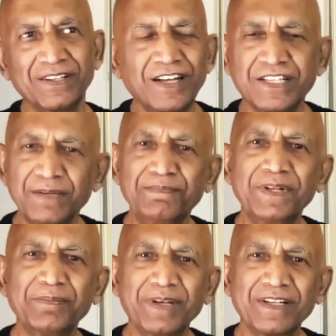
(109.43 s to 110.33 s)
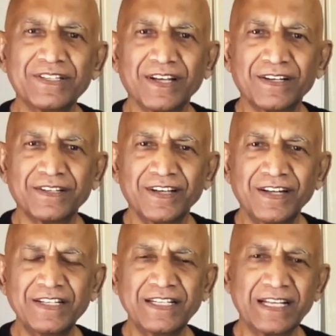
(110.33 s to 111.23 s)
It simply means that it
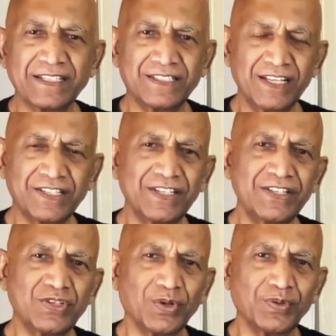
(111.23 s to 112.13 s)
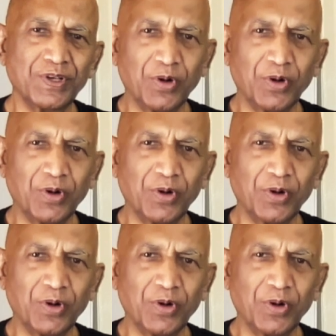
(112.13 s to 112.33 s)
is in the existence of the